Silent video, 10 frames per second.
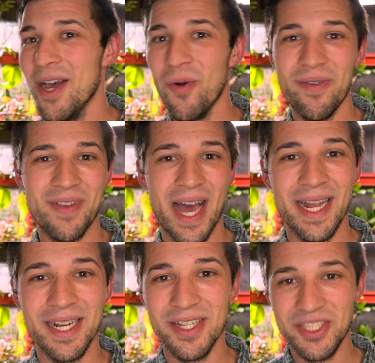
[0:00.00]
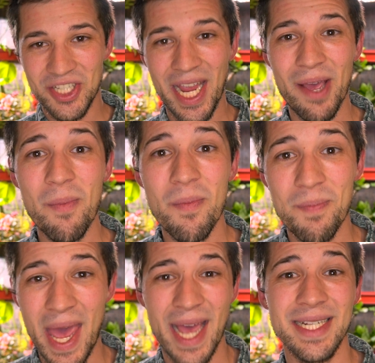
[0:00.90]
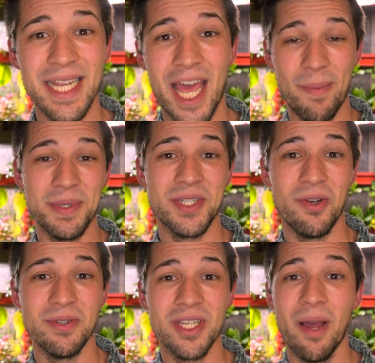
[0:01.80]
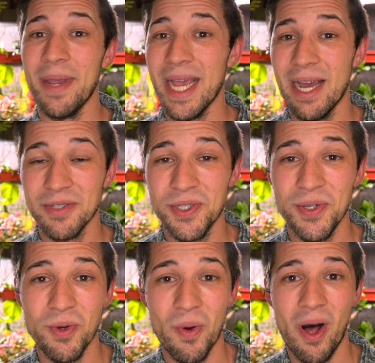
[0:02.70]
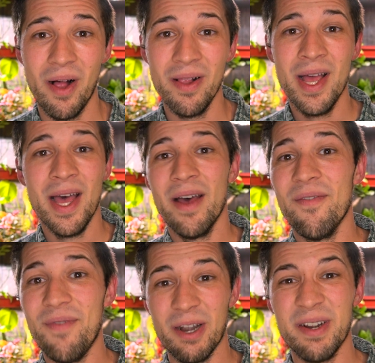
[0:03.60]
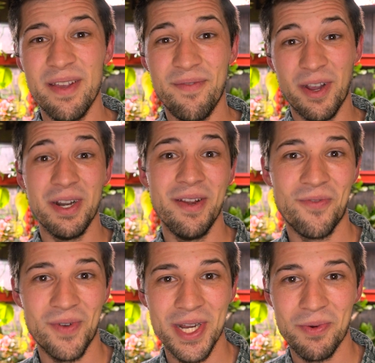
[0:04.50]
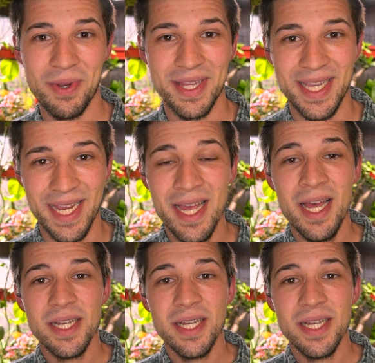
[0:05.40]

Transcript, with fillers: We've got jam-packed episodes coming out to you all very, very frequently.